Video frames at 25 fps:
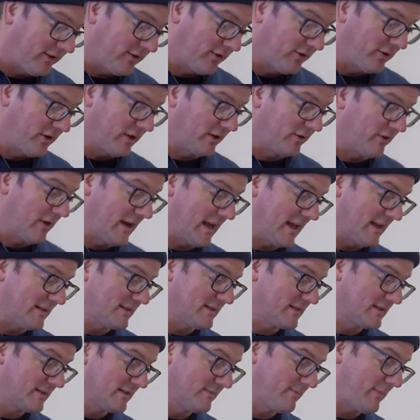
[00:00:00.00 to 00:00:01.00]
you through the
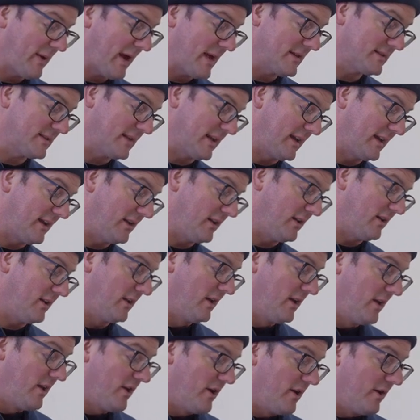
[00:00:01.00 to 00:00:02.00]
ingredients: best ale,
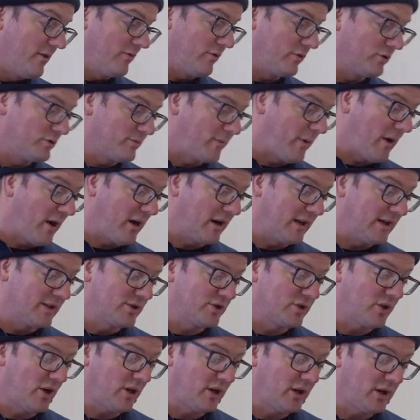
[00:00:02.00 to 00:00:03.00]
roast barley,
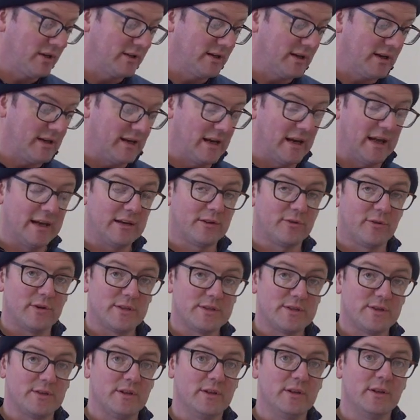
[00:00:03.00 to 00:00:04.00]
chocolate and light
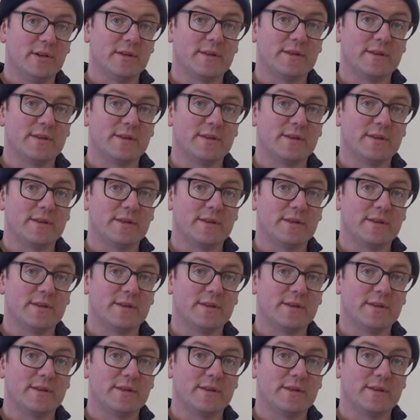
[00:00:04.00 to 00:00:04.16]
crystal,